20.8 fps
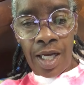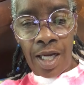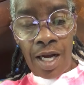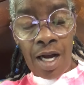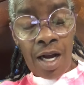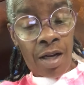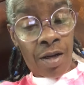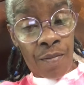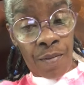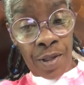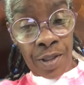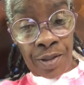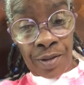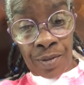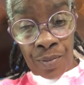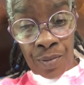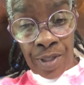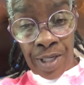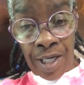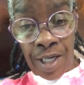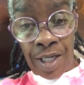Uncle Buster
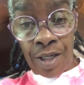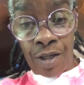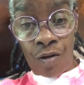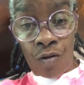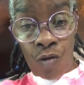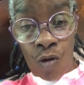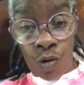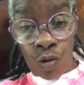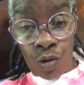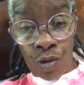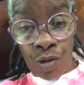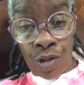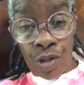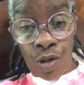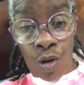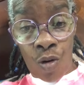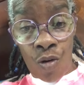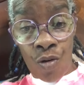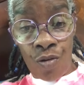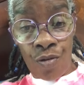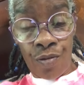went in the grocery
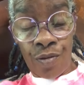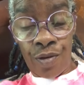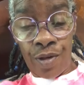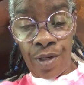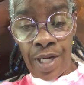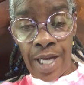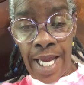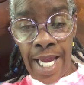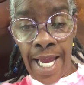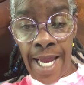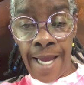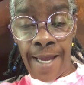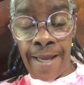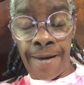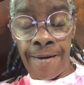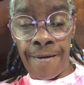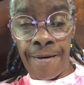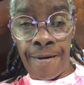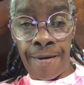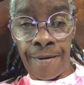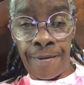store.
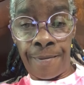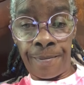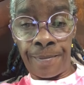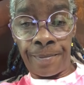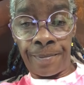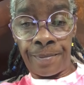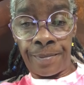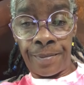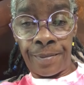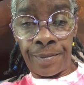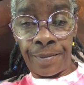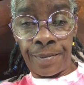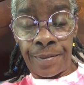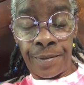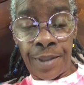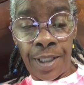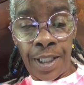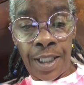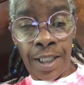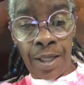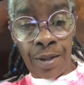And um,
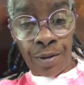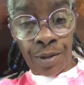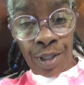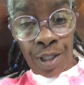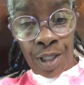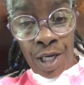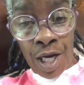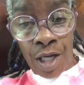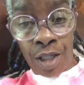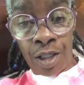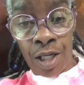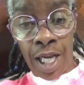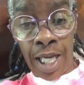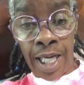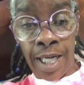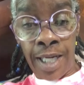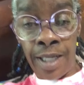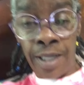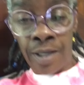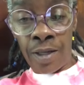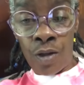there was a young
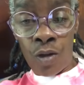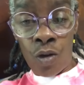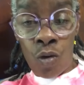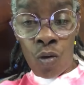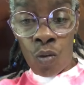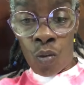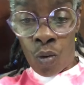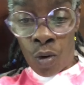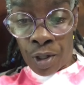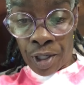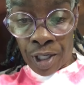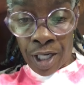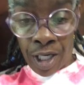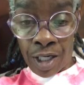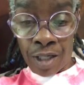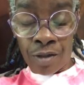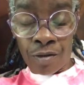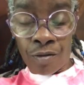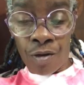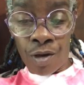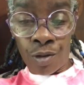lady working in
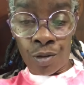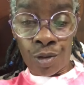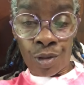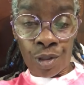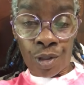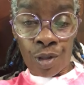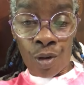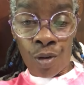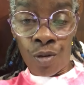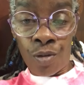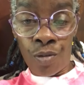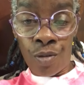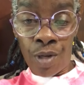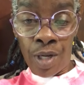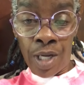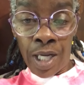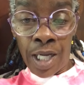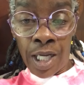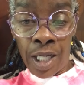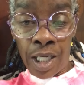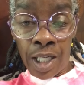the grocery store.
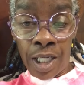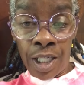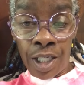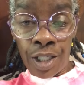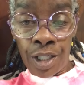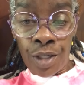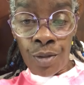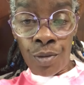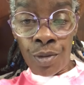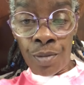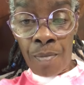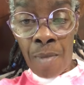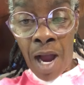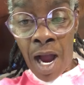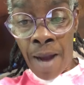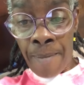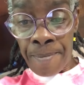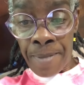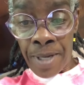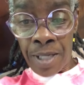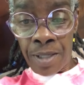She was
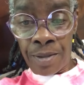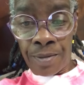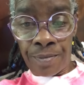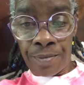mopping.